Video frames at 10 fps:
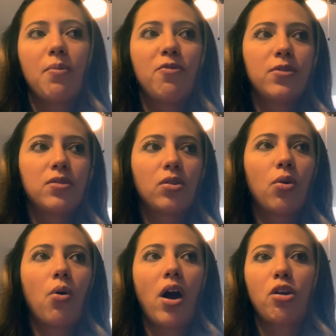
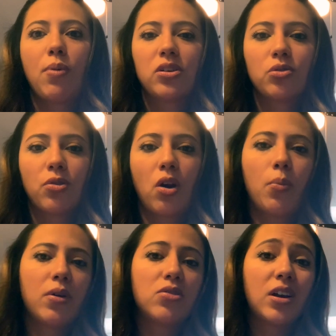physical, occupational
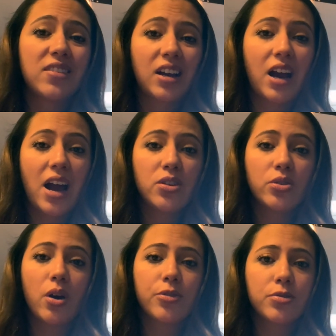therapists, you had
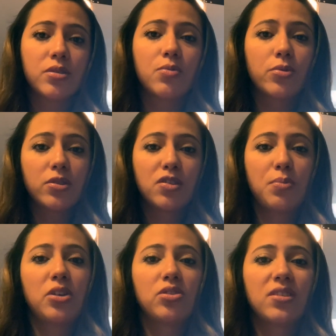psychiatry also, since most of these
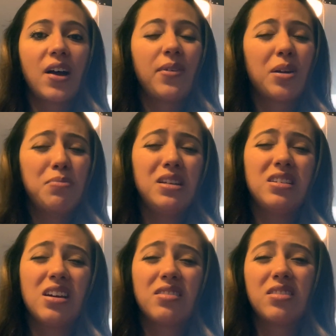patients have like
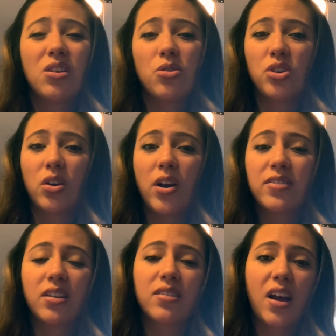PTSD or
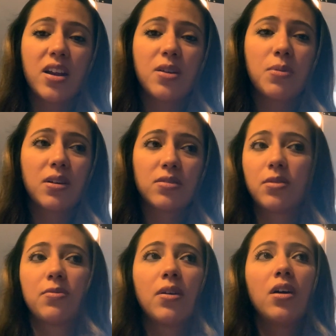generalized anxiety because
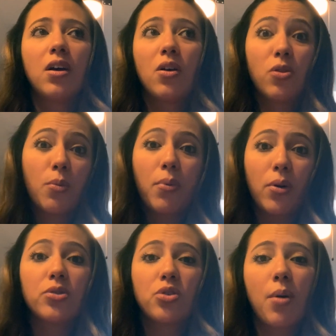of their
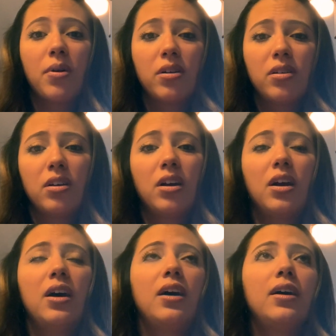burn trauma.
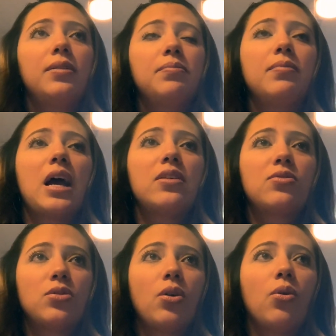And
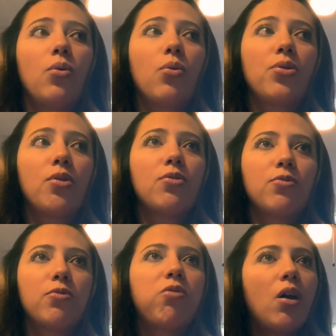so they're
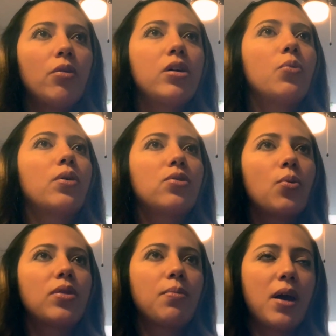following with you
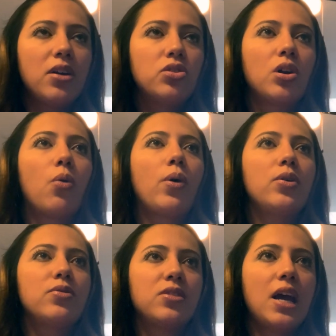with the patient on what you're
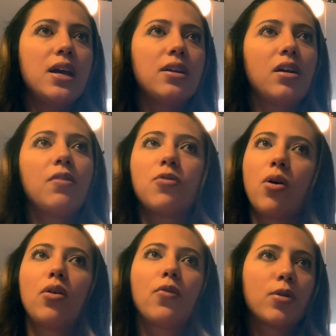saying, and if you're
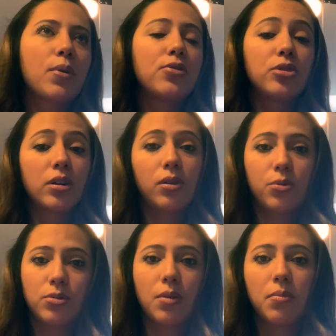all over the place, you're going to
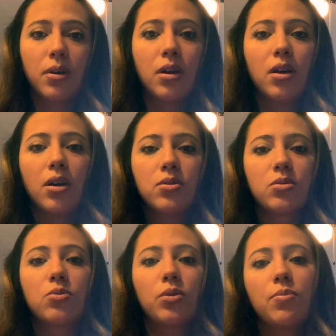lose them. So
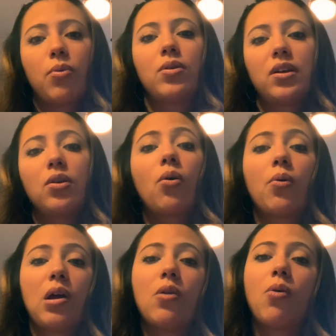it's really important that you go
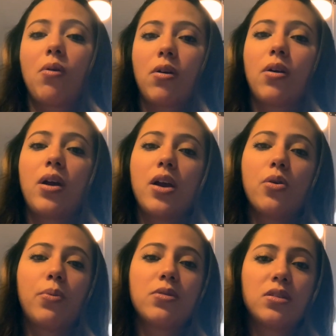in order and
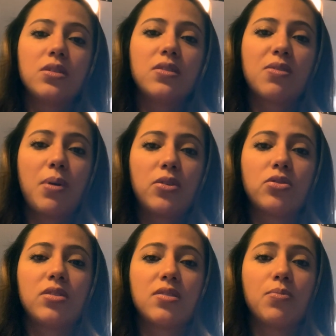you're presenting these
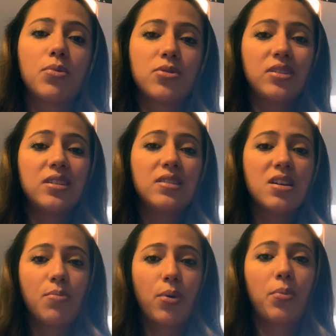patients and presenting the
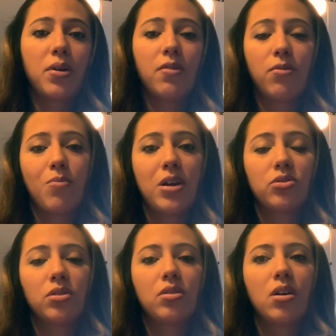appropriate
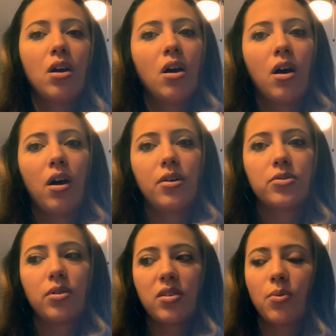information.
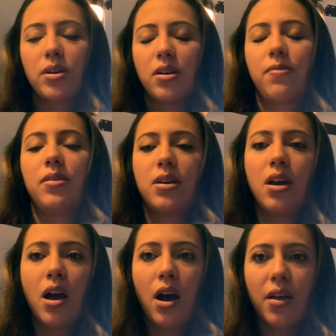So that's why definitely
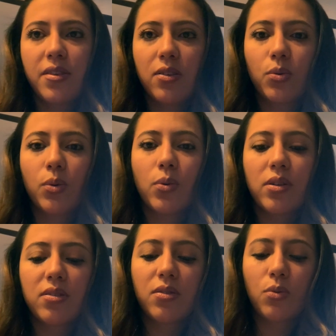this one
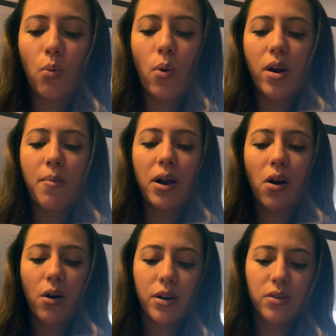was one of my
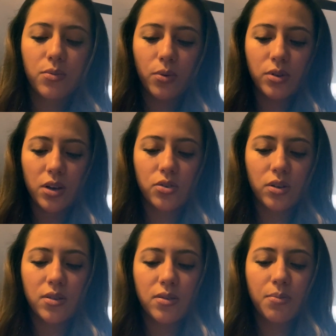hardest
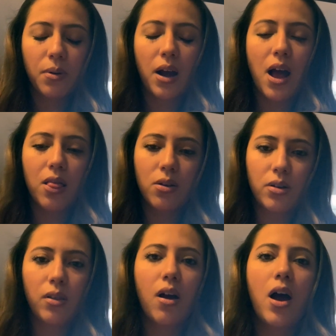rotations, but I learned
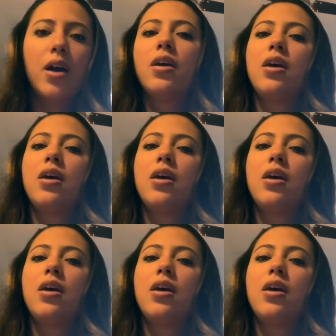a lot.